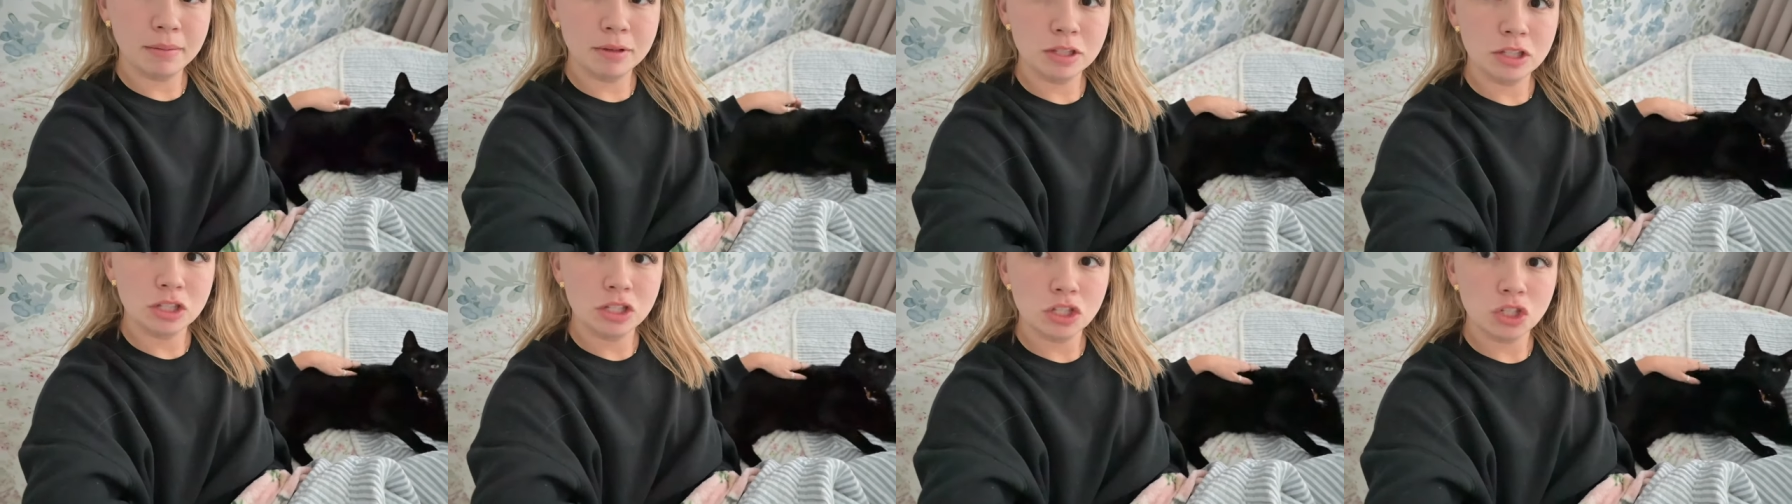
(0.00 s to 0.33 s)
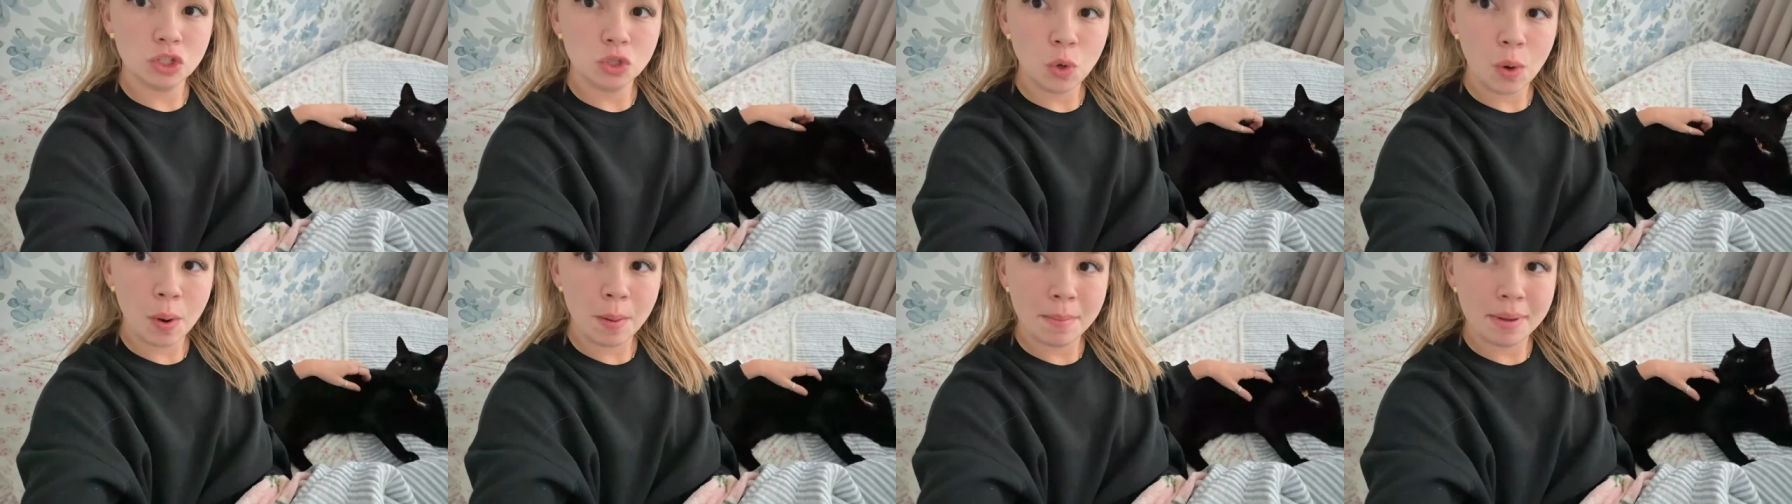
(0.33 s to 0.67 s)
with
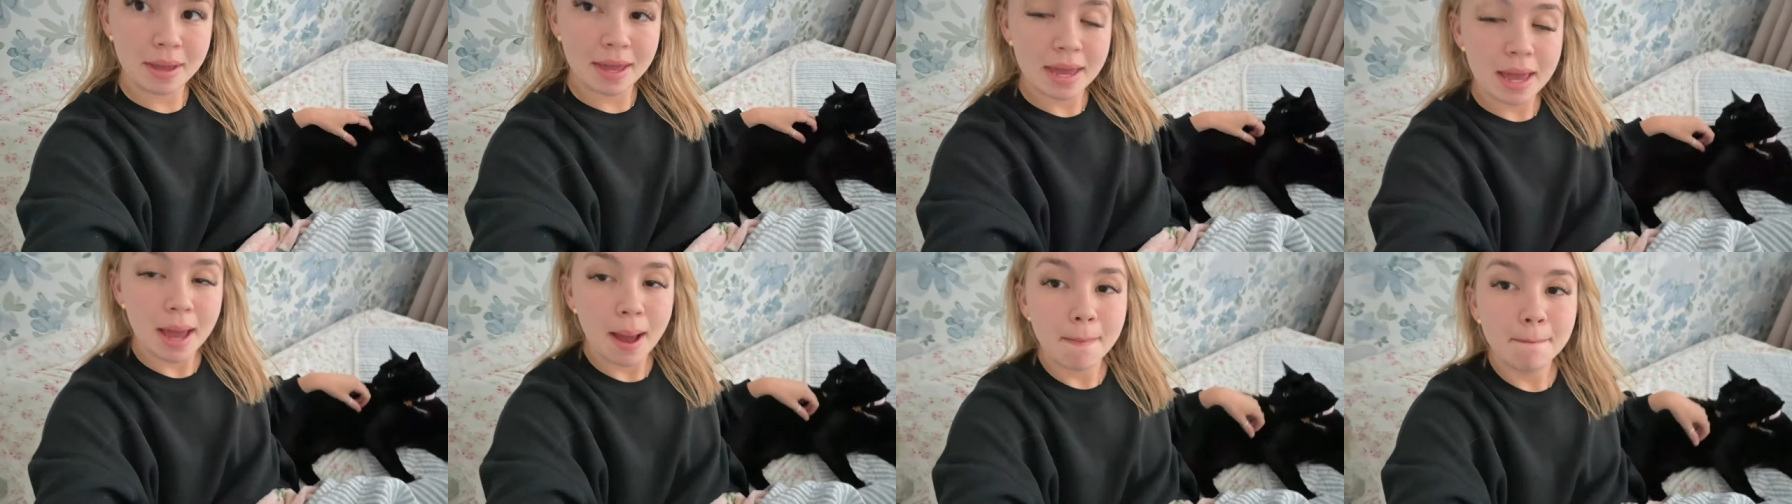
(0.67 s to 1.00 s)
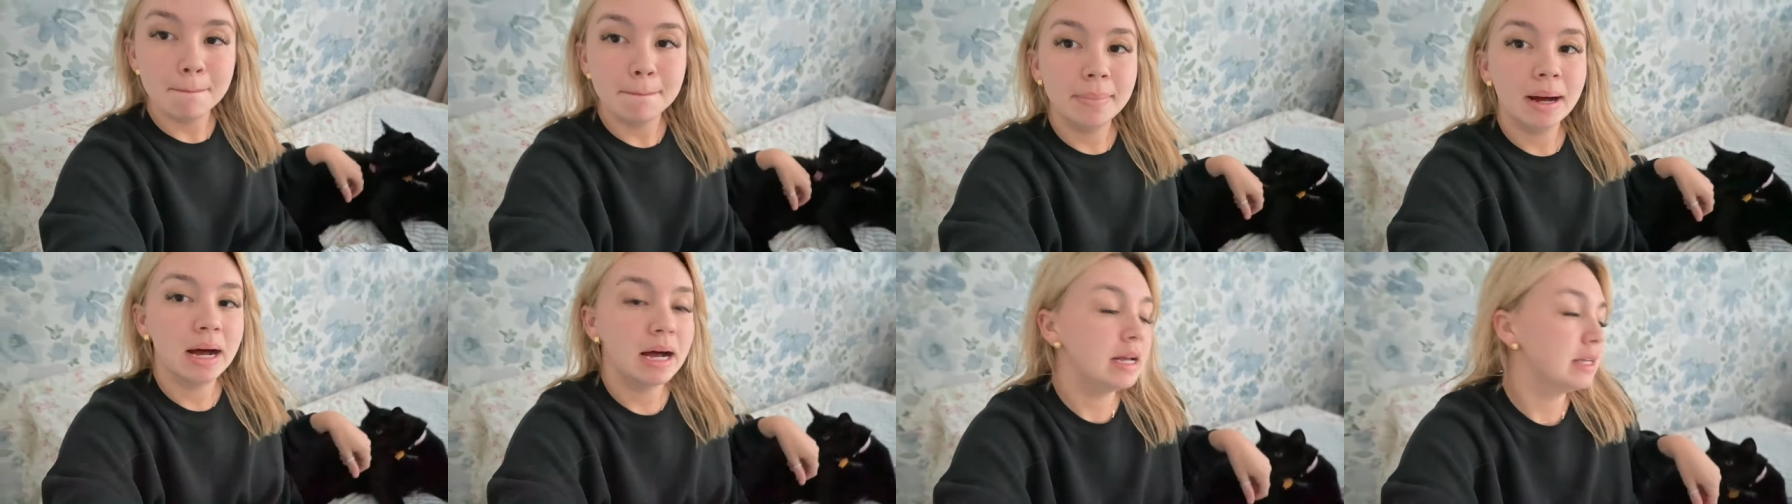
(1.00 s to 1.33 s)
Stormy,
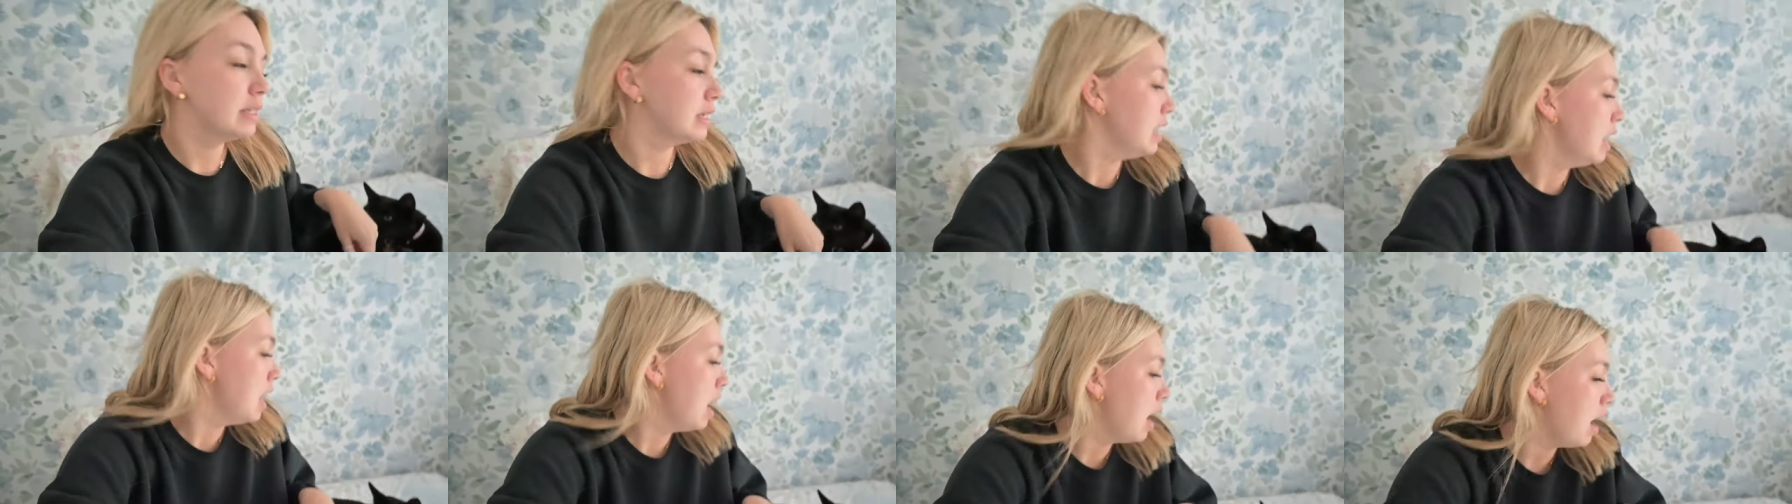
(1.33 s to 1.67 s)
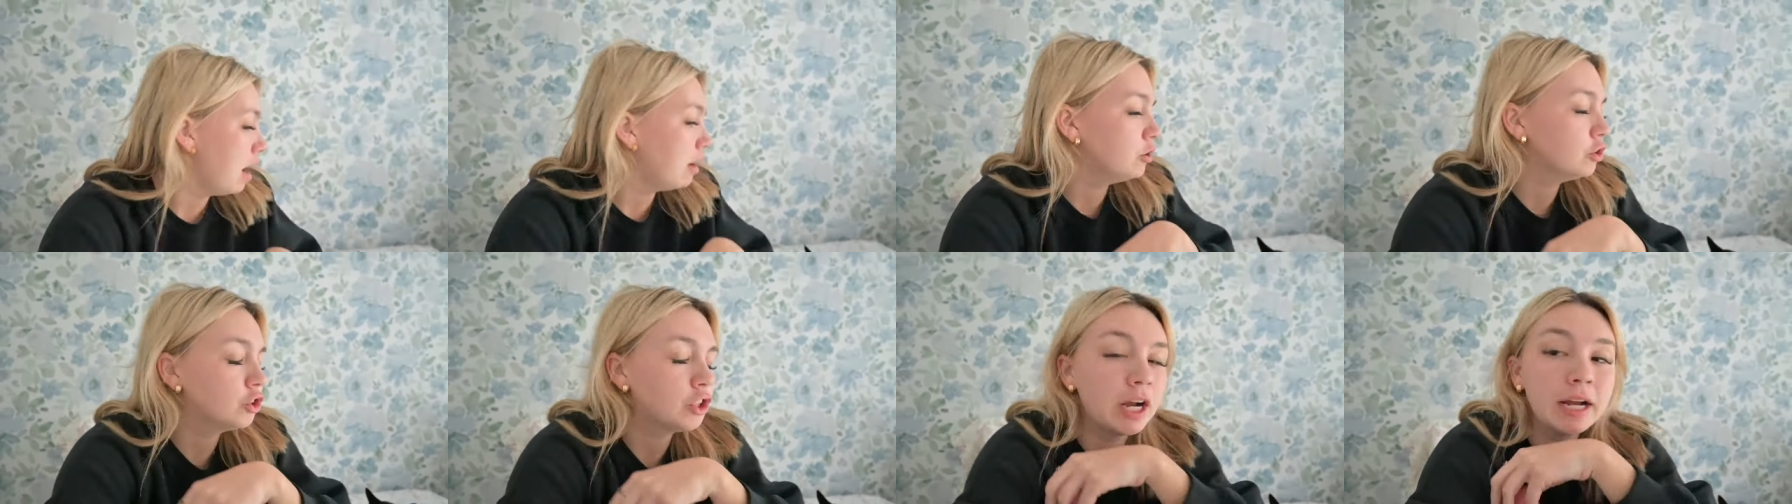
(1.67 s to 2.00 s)
but
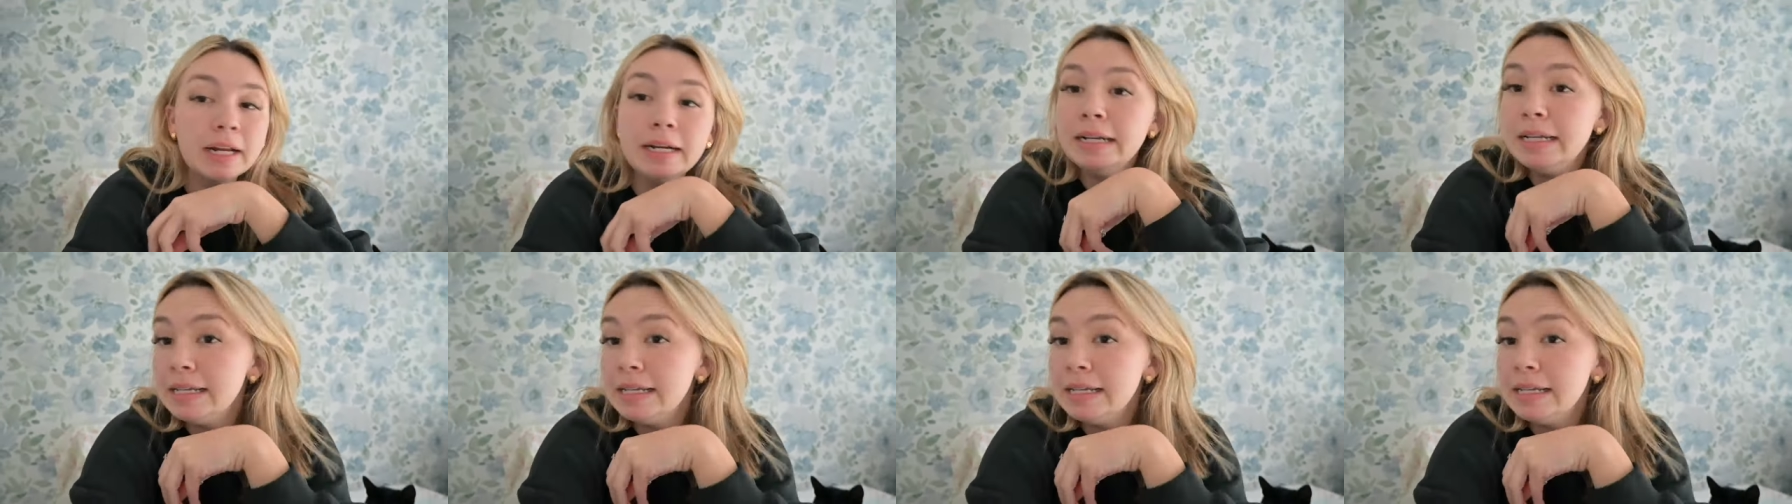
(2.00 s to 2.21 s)
I was trying